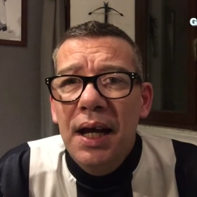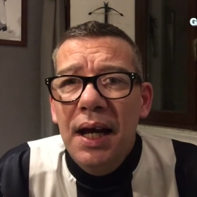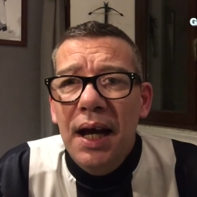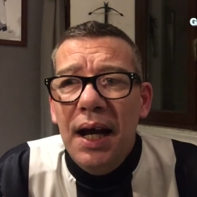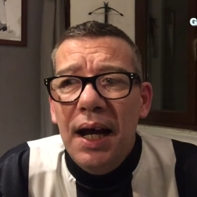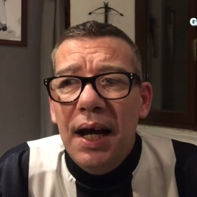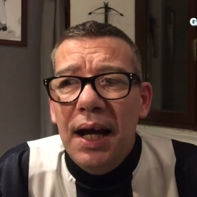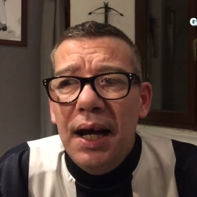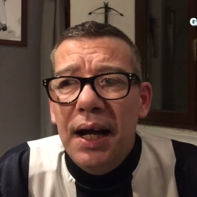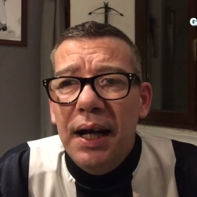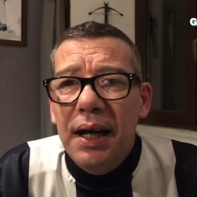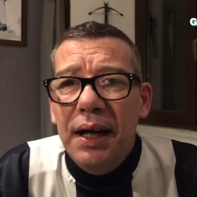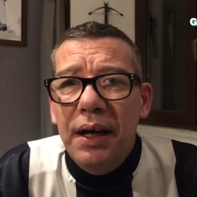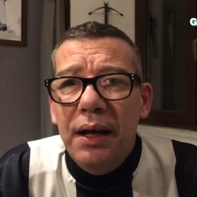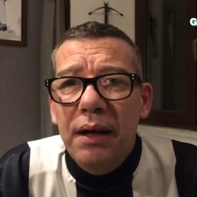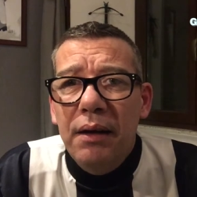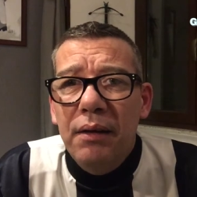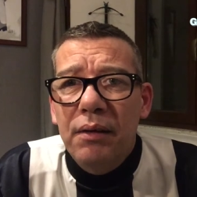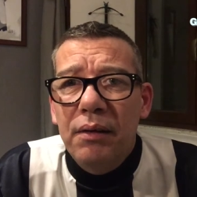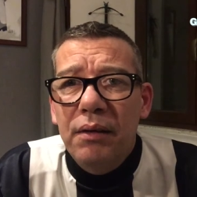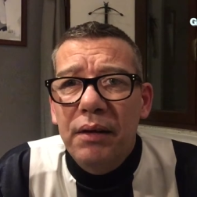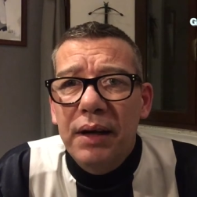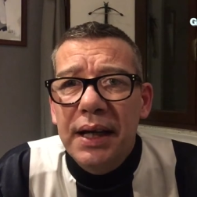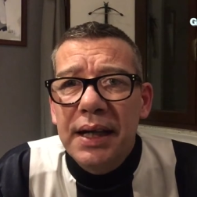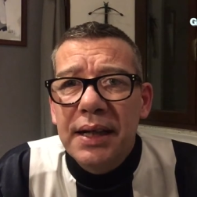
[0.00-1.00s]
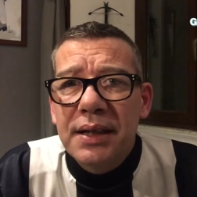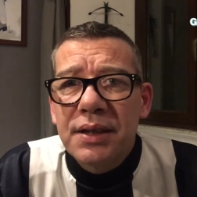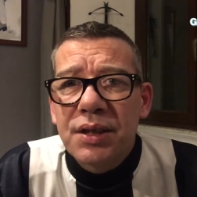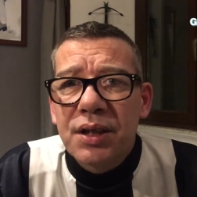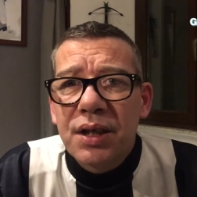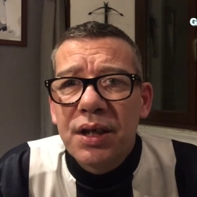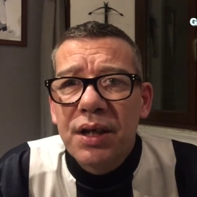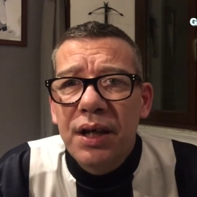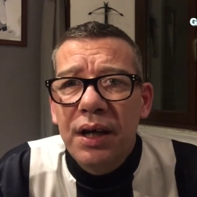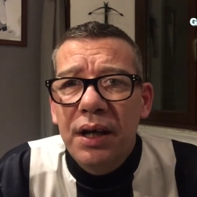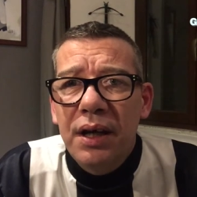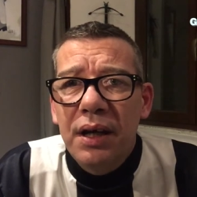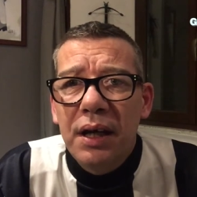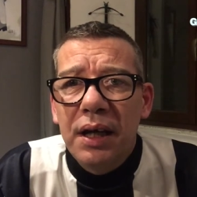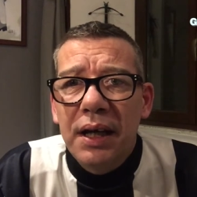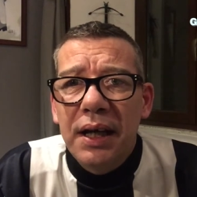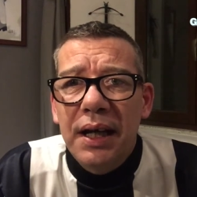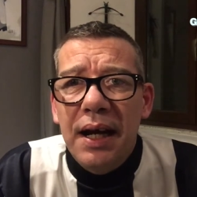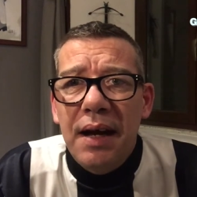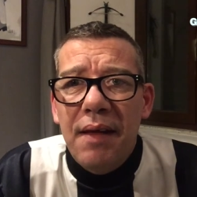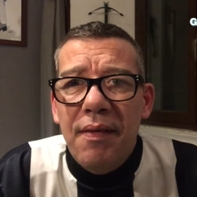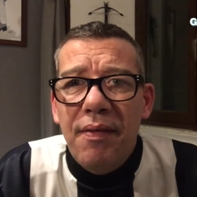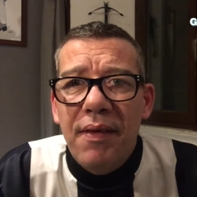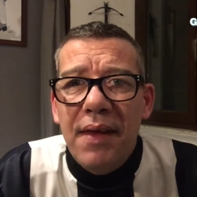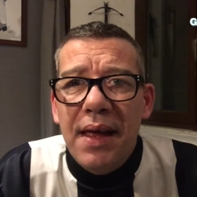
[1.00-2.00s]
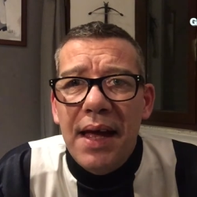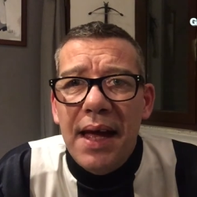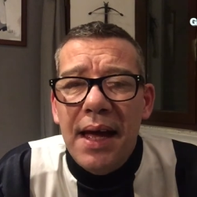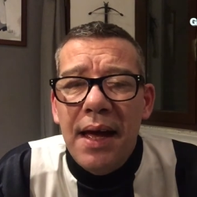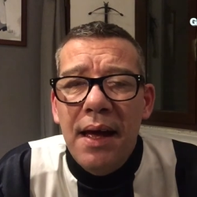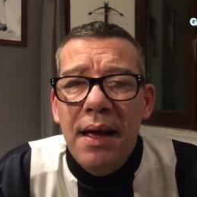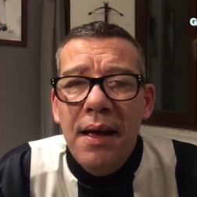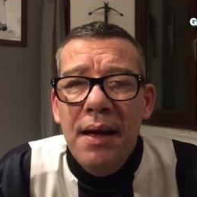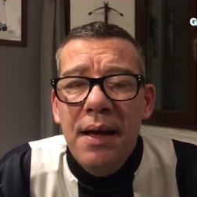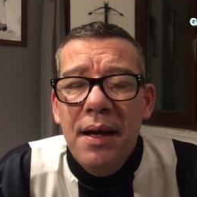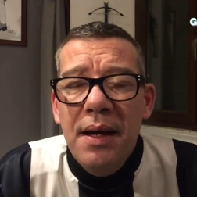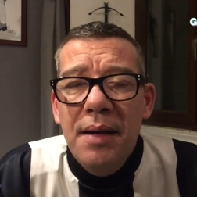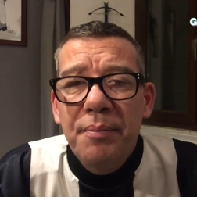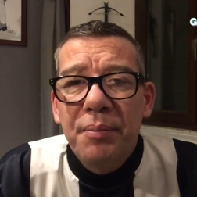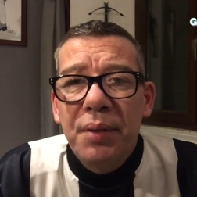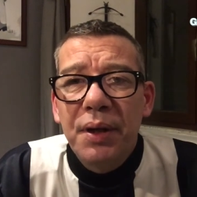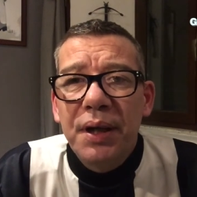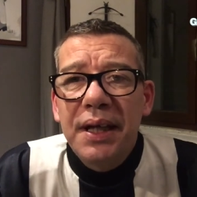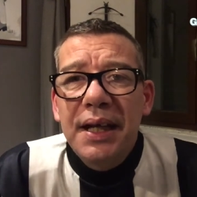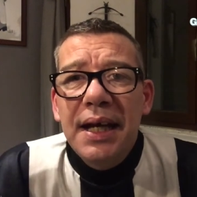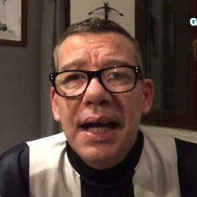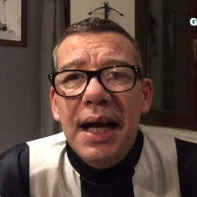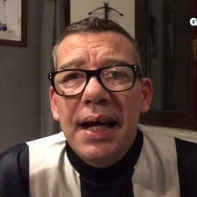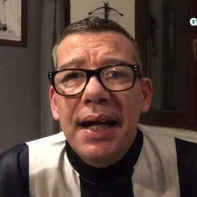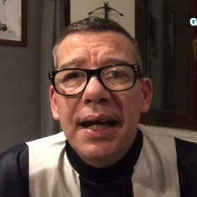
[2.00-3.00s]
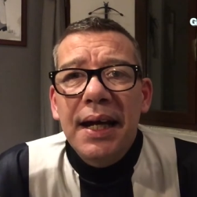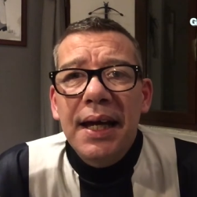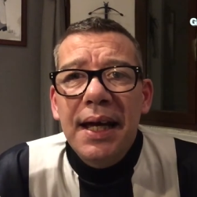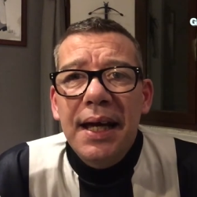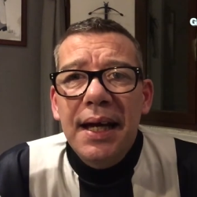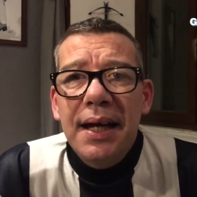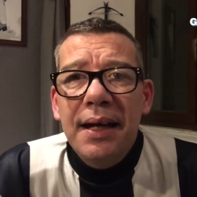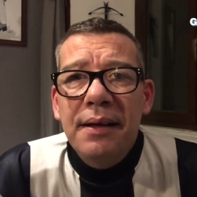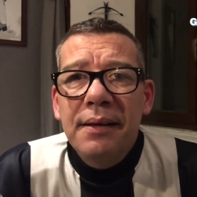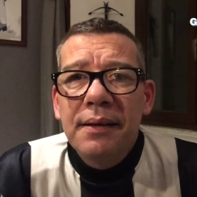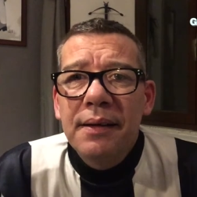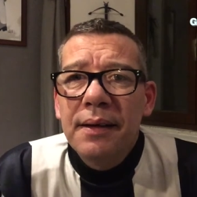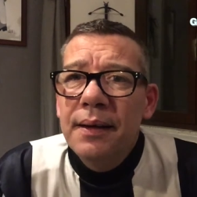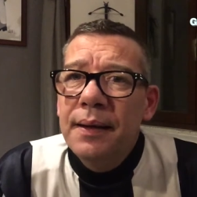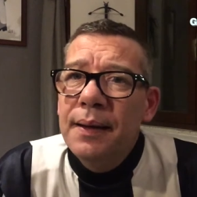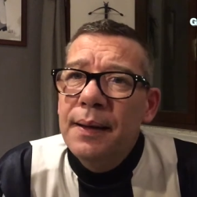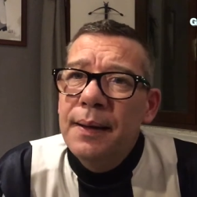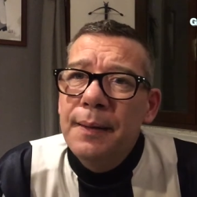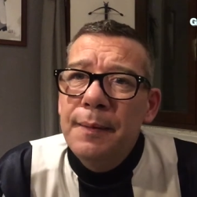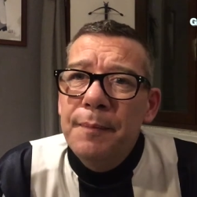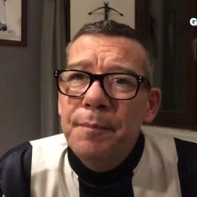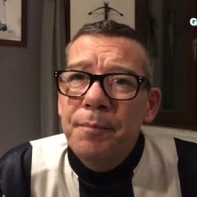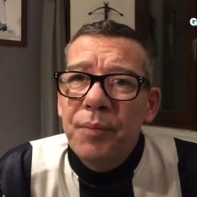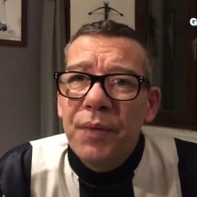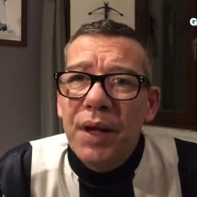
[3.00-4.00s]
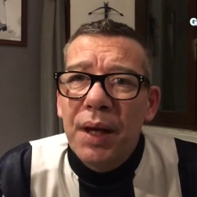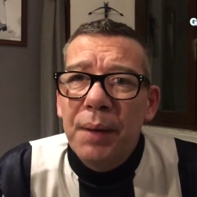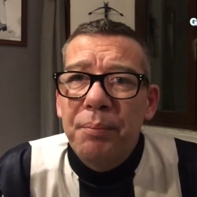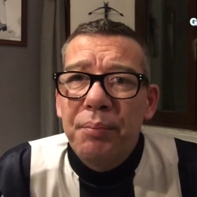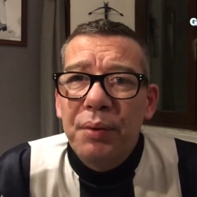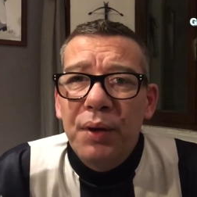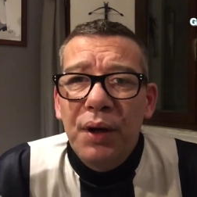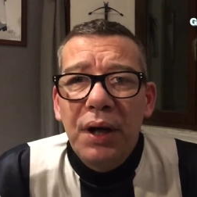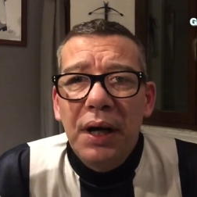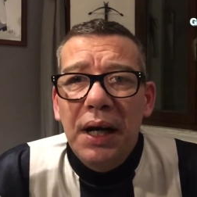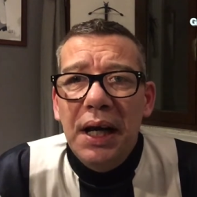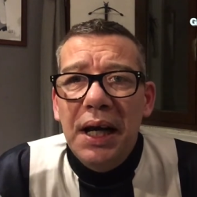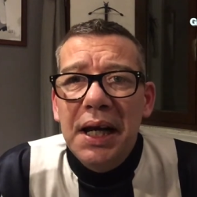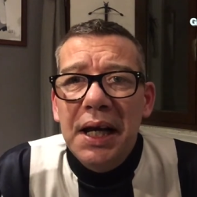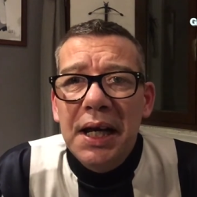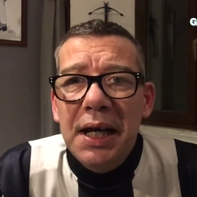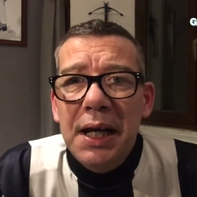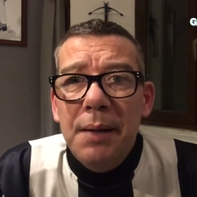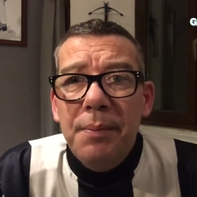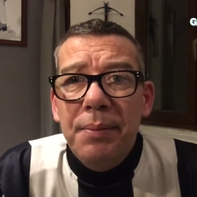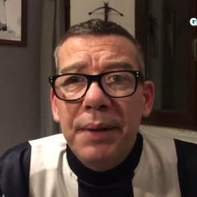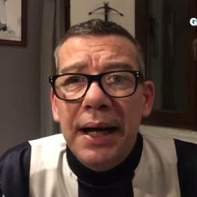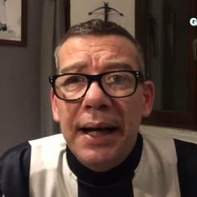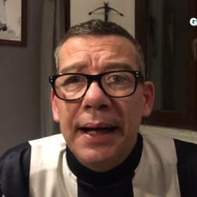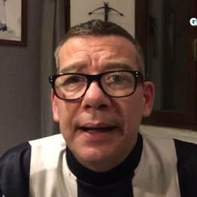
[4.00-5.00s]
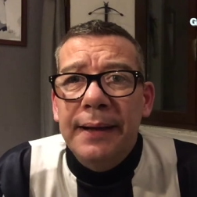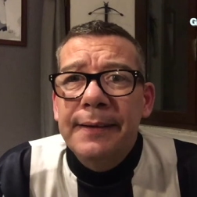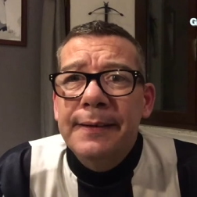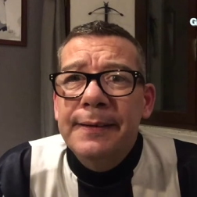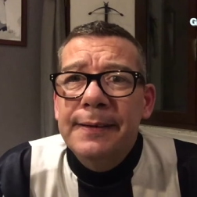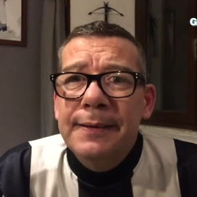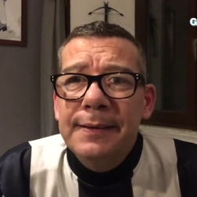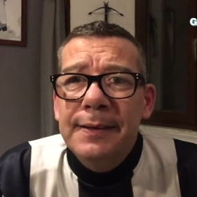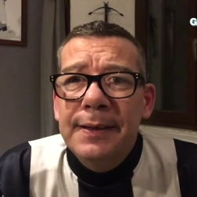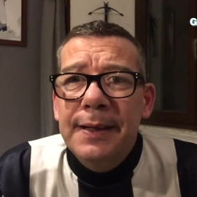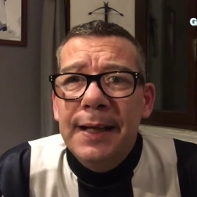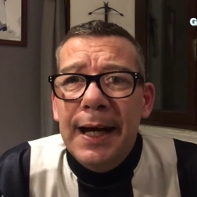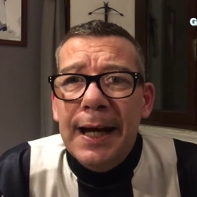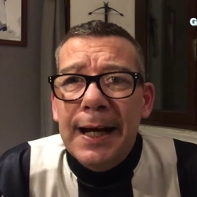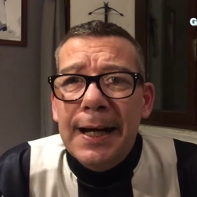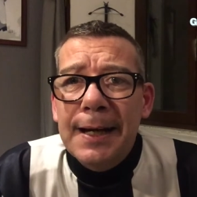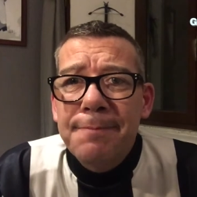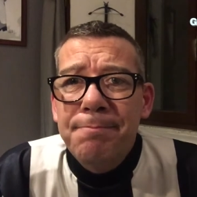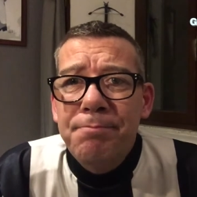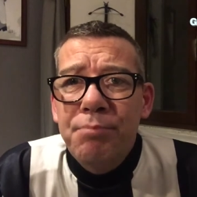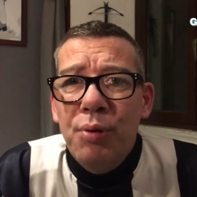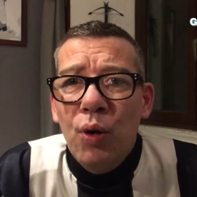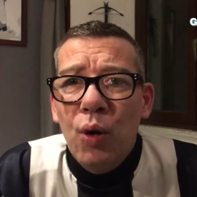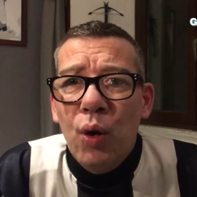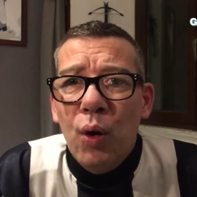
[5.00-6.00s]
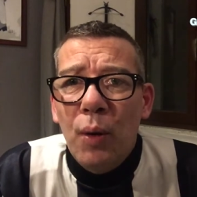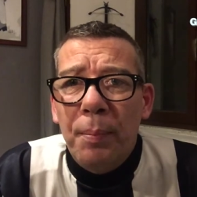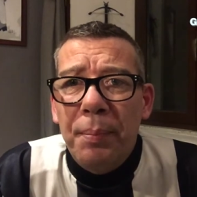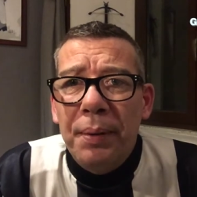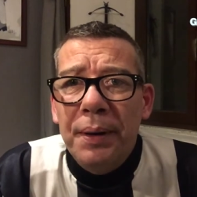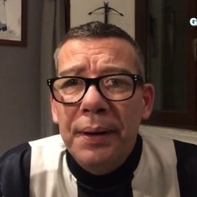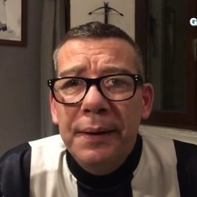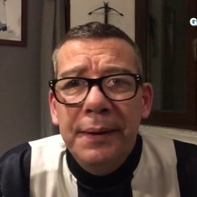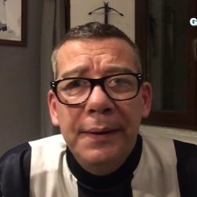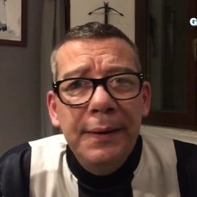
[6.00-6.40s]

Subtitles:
and you know, it's curling in there, but yet again the Burnley keeper, Nick Pope,